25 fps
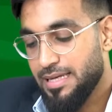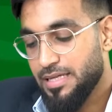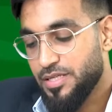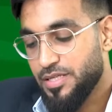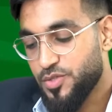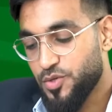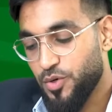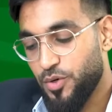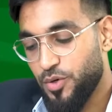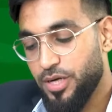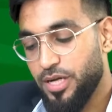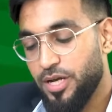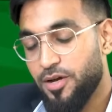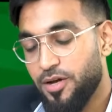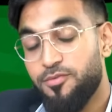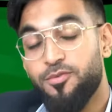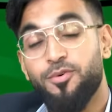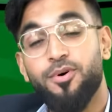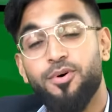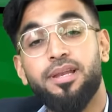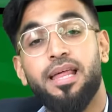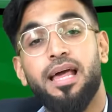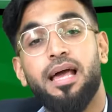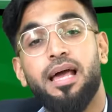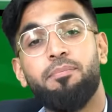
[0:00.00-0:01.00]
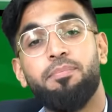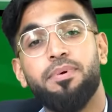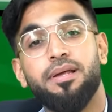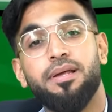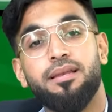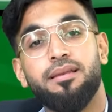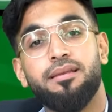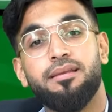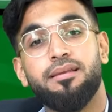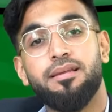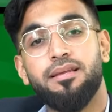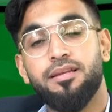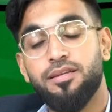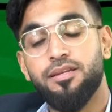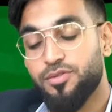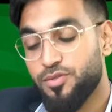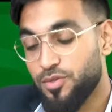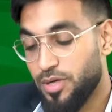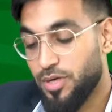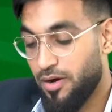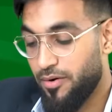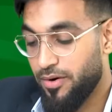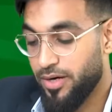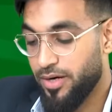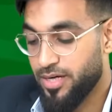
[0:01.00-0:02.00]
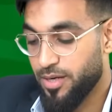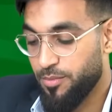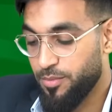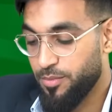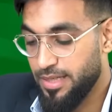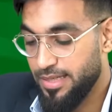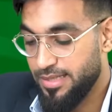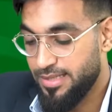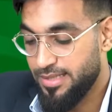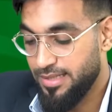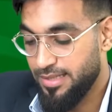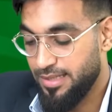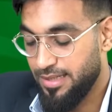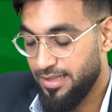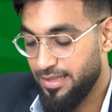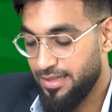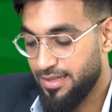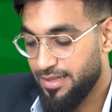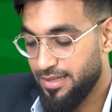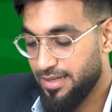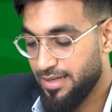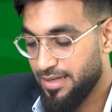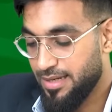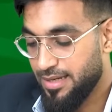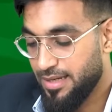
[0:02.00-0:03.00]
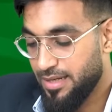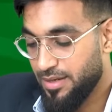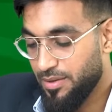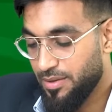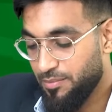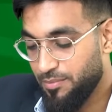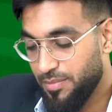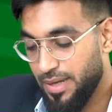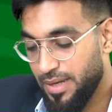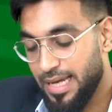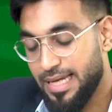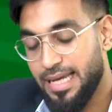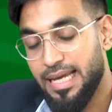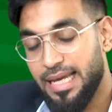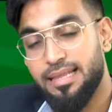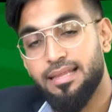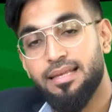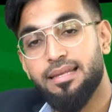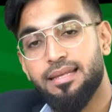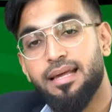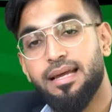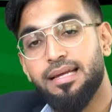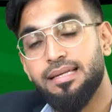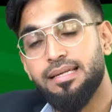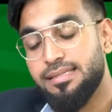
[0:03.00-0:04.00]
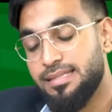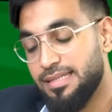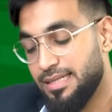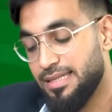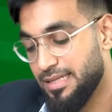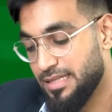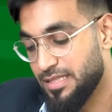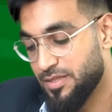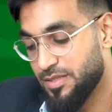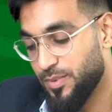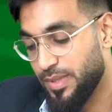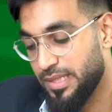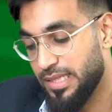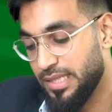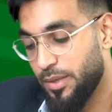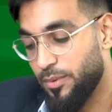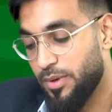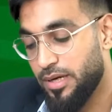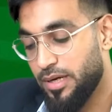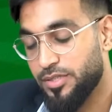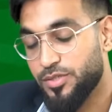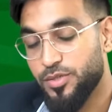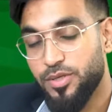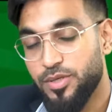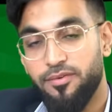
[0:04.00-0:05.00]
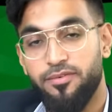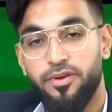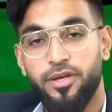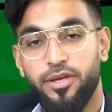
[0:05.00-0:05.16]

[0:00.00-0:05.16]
story of what happened to our community back in the 90s when they were to